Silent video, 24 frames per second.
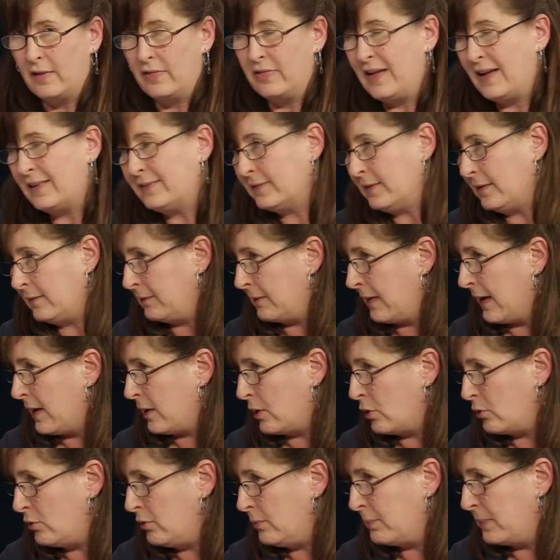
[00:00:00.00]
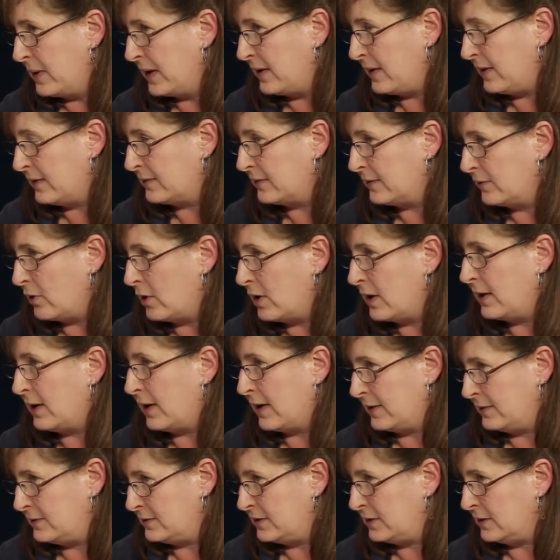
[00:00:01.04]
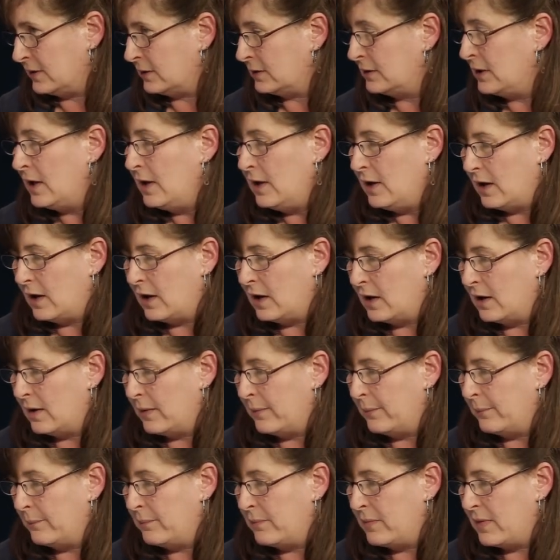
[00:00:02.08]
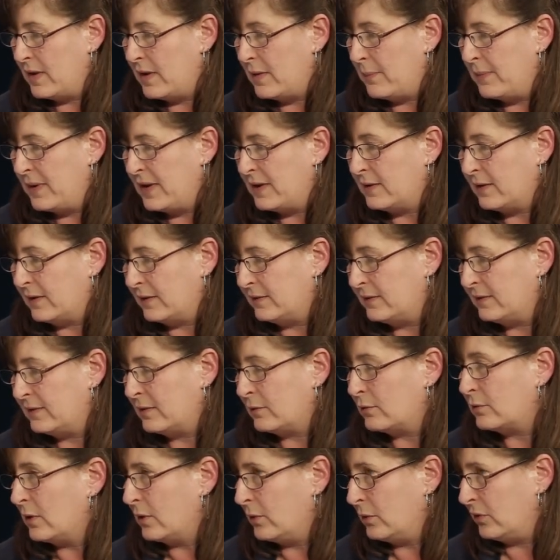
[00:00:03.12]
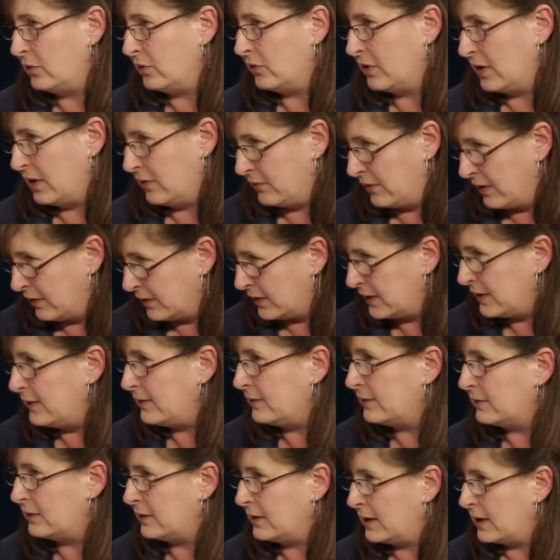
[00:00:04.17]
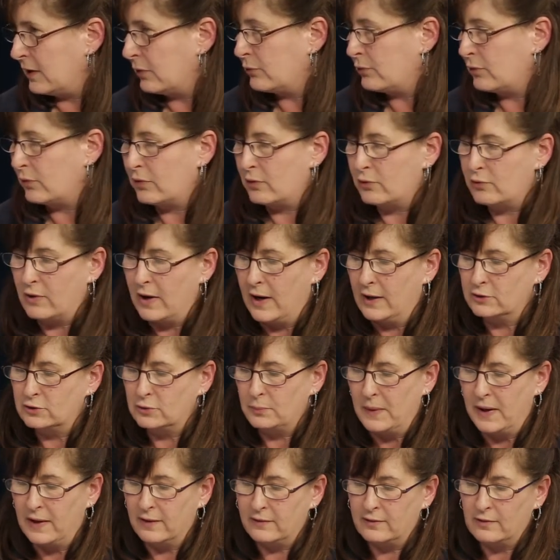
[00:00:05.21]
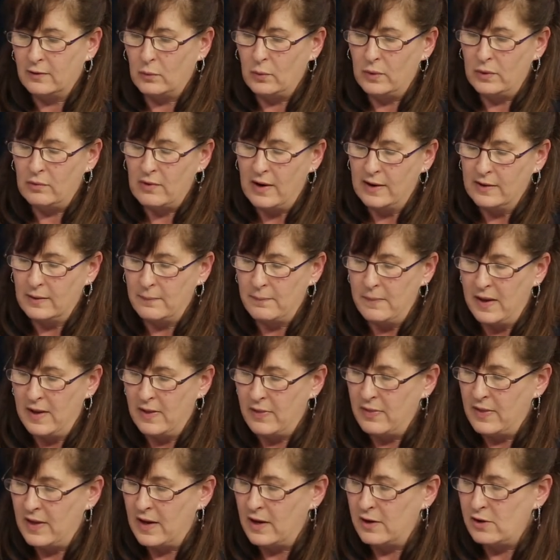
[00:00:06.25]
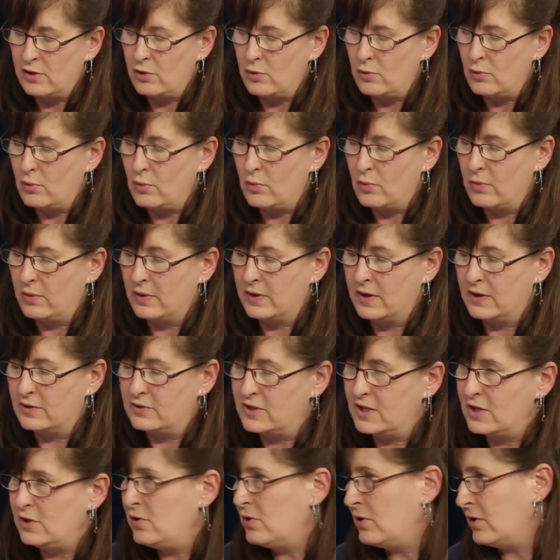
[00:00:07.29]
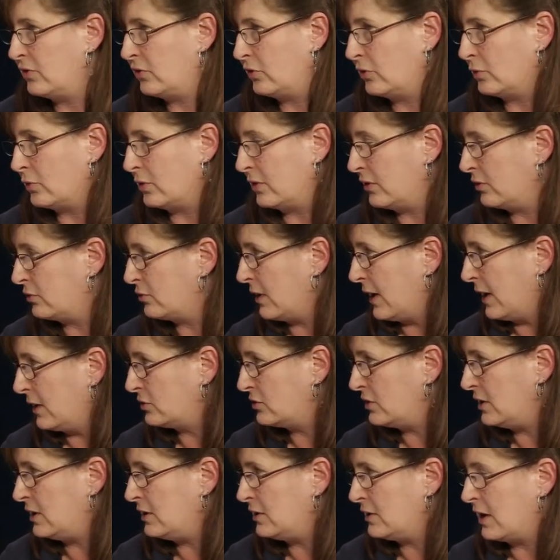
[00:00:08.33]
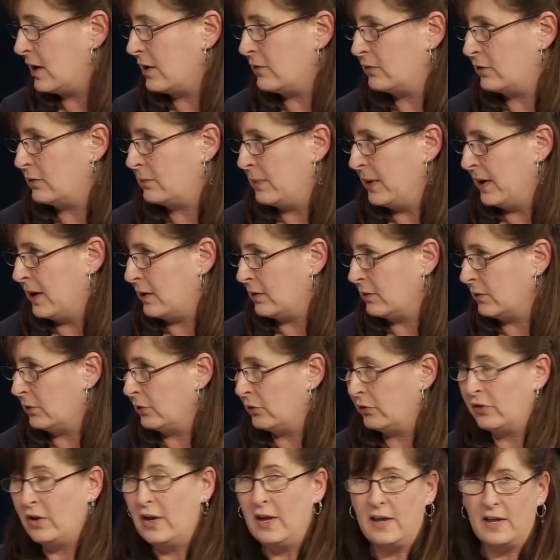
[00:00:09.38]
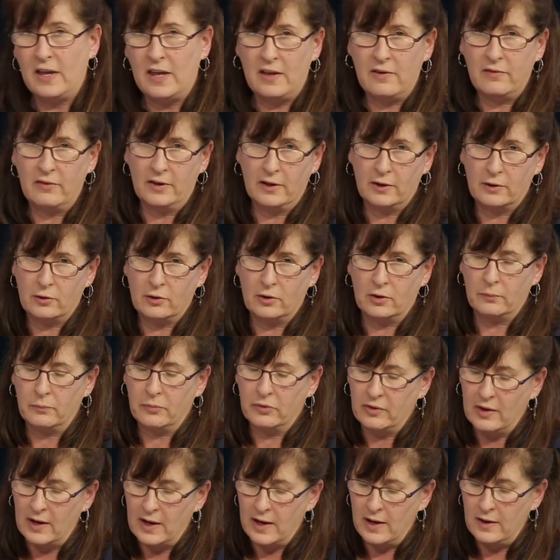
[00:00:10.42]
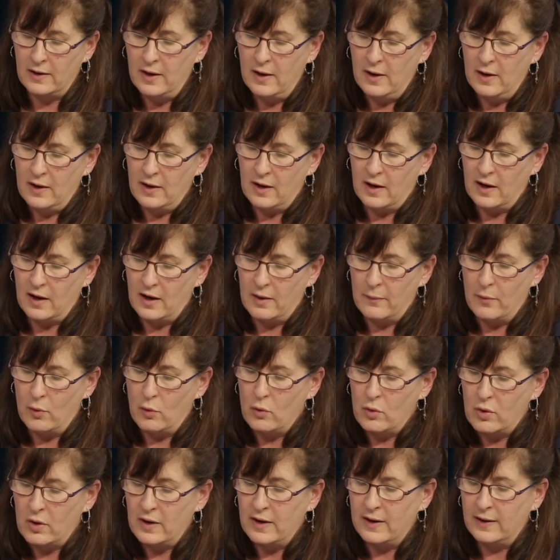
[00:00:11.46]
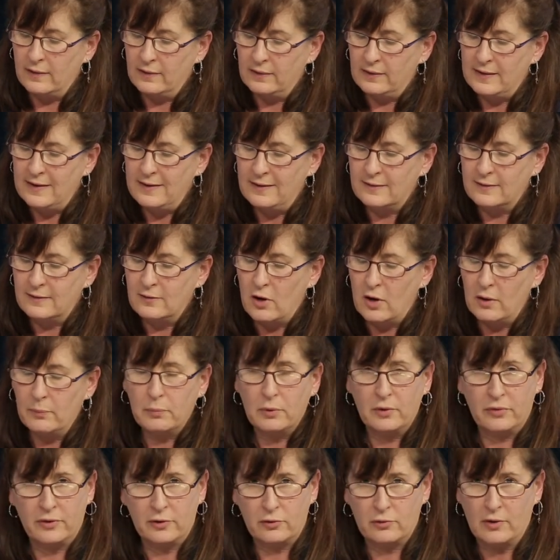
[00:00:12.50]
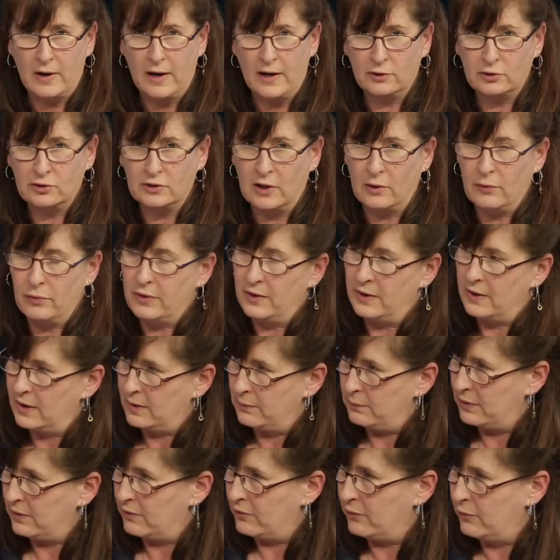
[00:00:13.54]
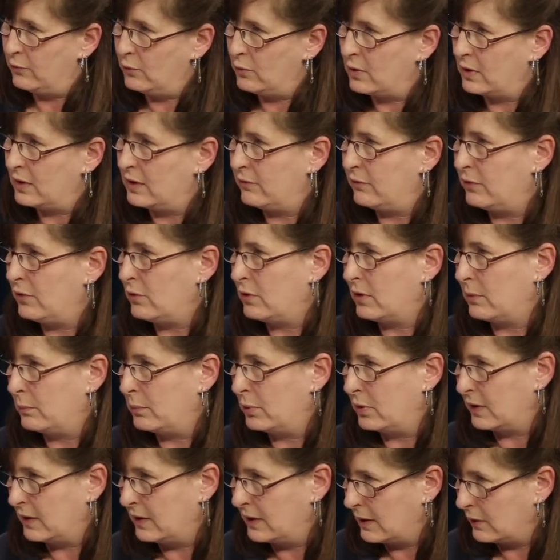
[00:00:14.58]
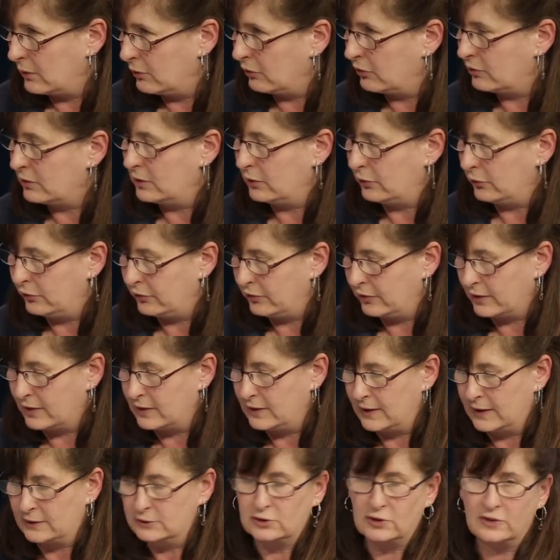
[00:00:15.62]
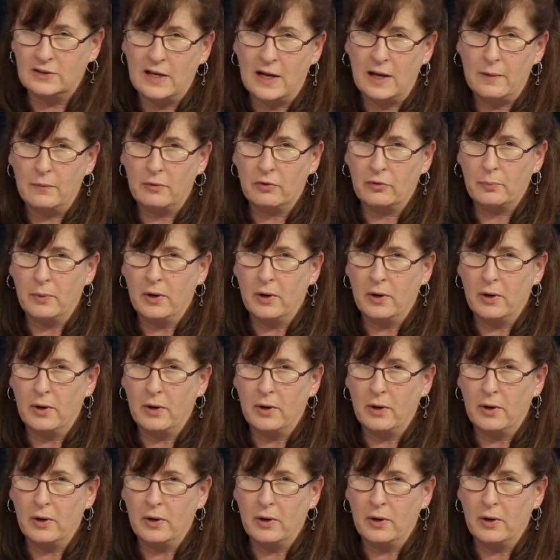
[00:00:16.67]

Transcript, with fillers: That's allowed, but it's not ideal um, because the rodents can very easily get through the trash bags. So we recommend that you continue to store the trash in covered barrels, even a curbside, um, or at least not put the trash out the night before. If you can put it out as close to collection time as